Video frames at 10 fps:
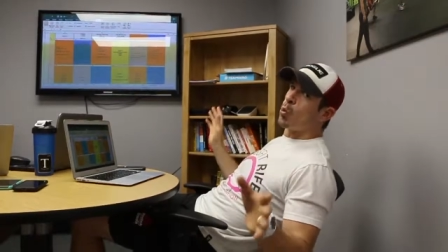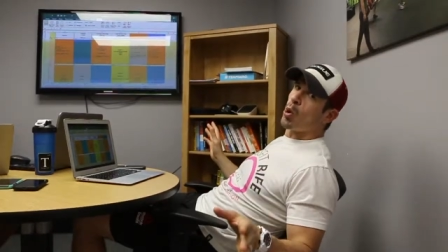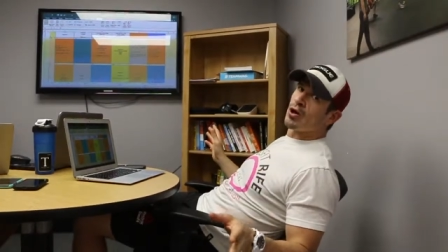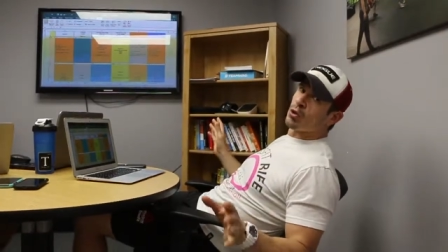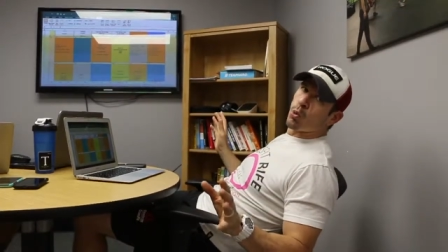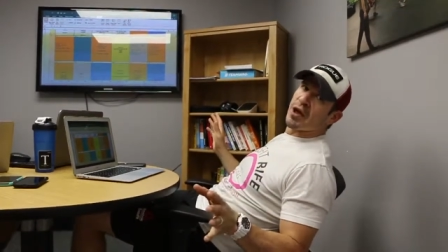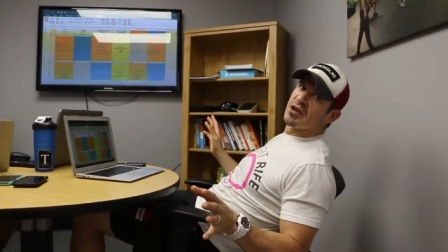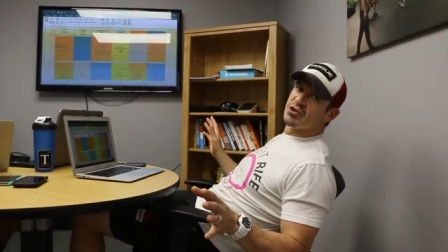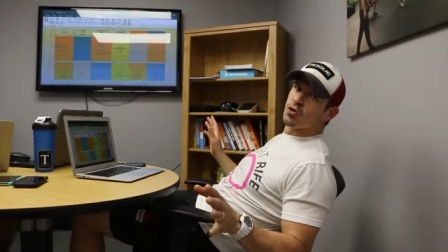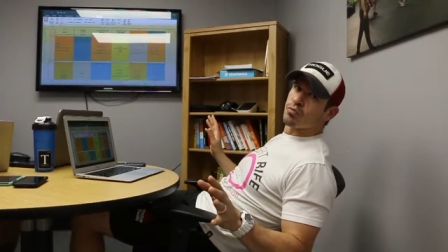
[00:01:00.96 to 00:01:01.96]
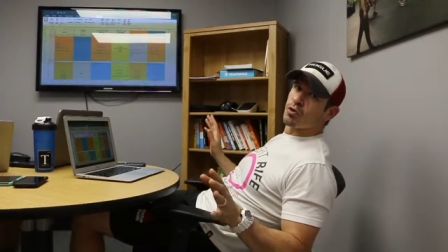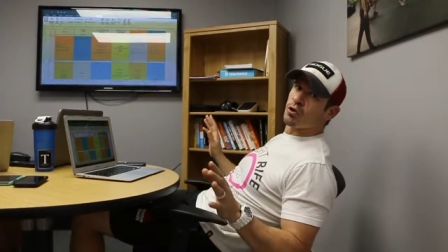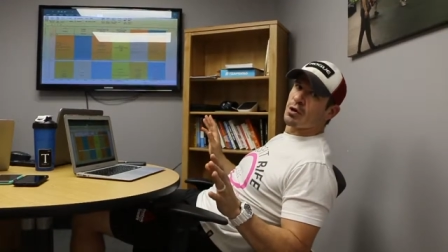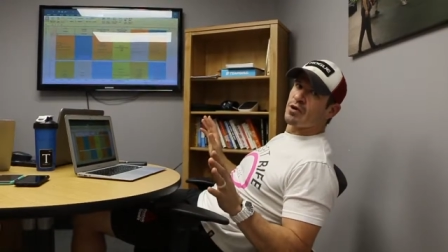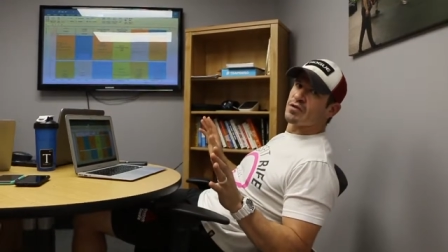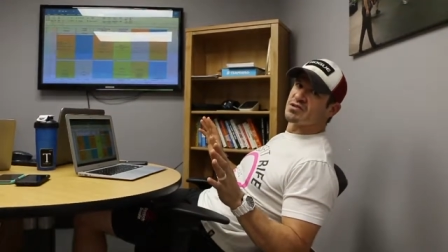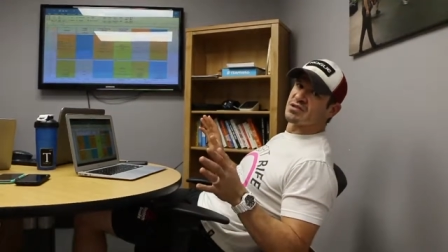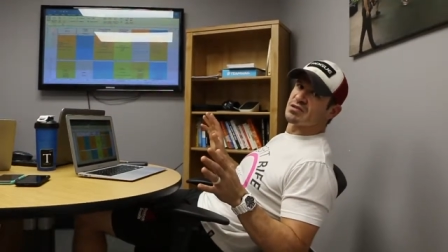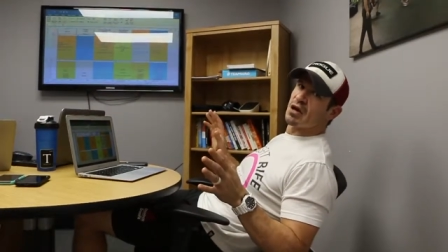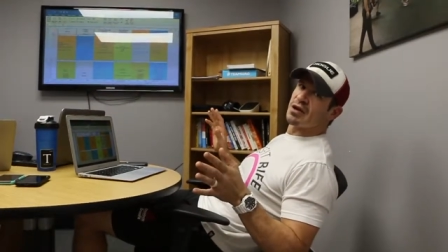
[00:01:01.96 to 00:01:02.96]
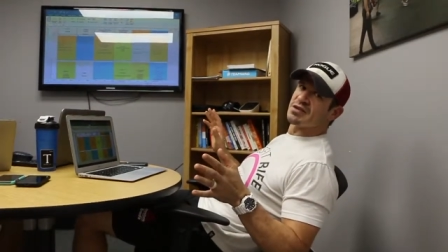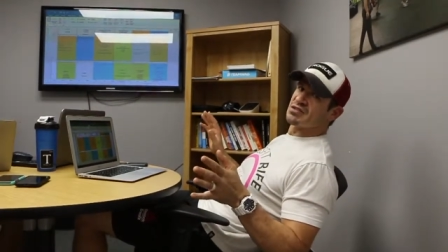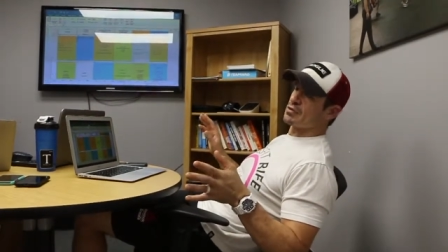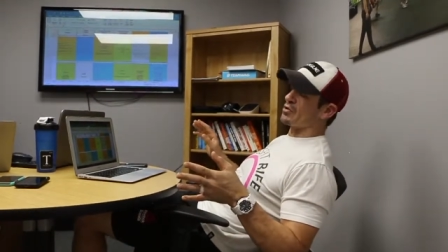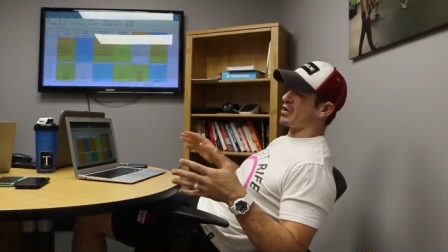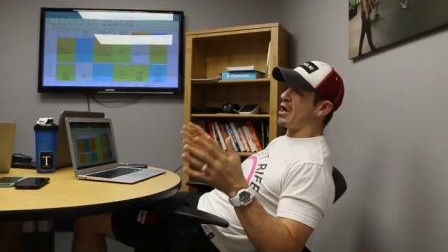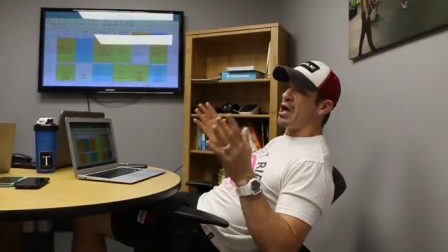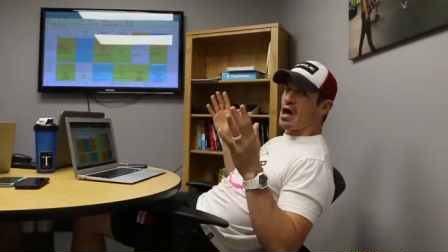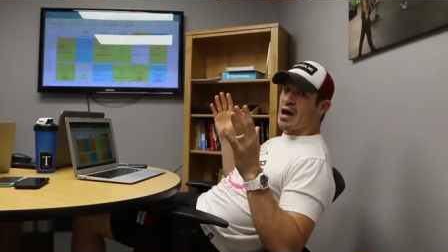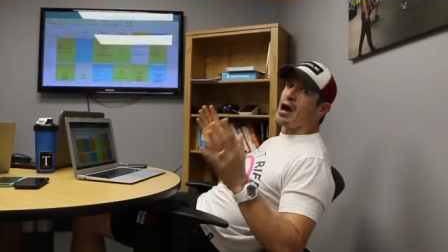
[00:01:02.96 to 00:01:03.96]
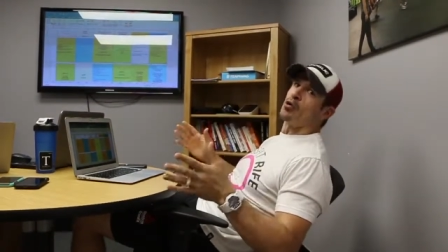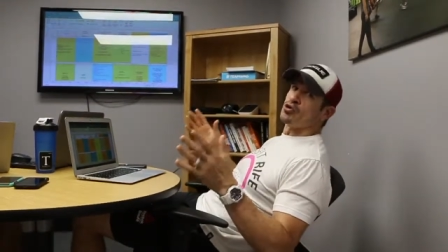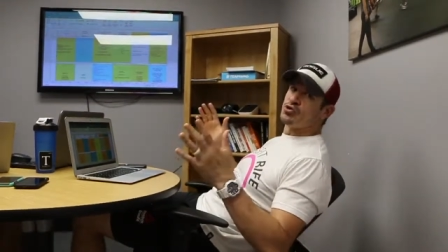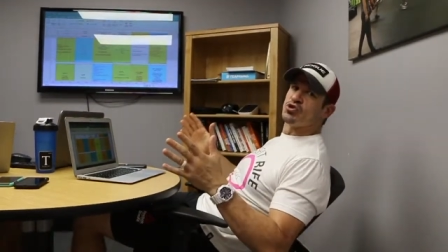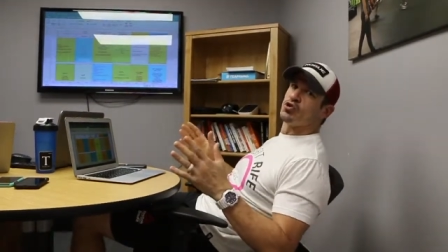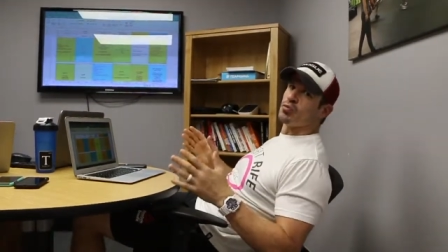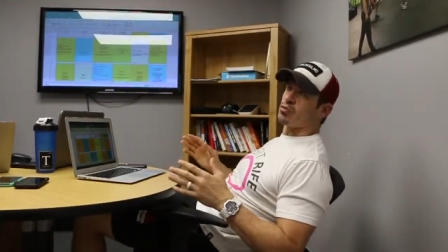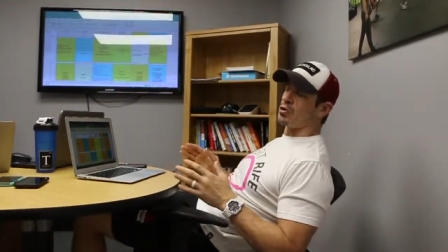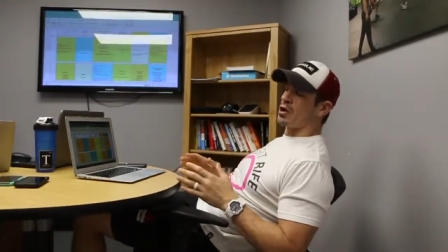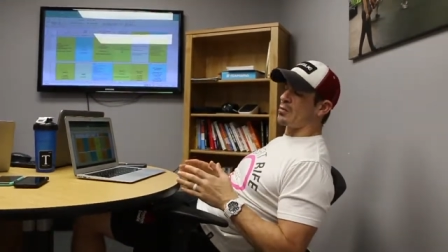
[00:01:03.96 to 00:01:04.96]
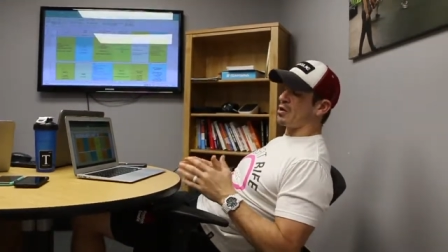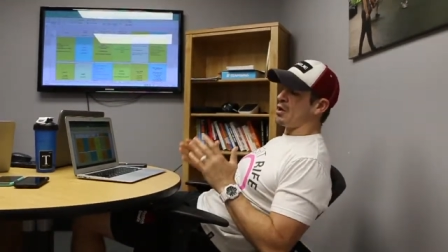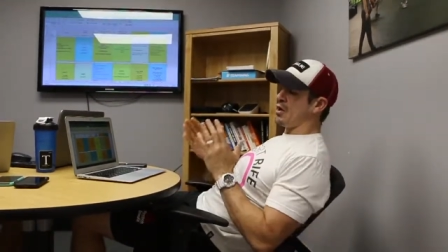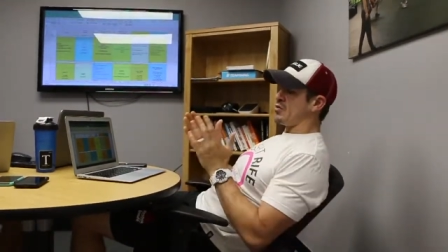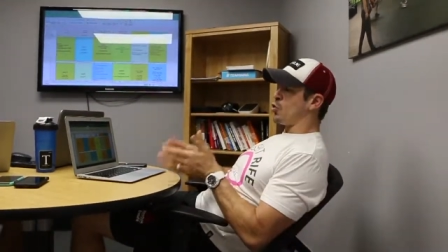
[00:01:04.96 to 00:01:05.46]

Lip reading: one way to do programming. This is not necessarily like how you should do programming.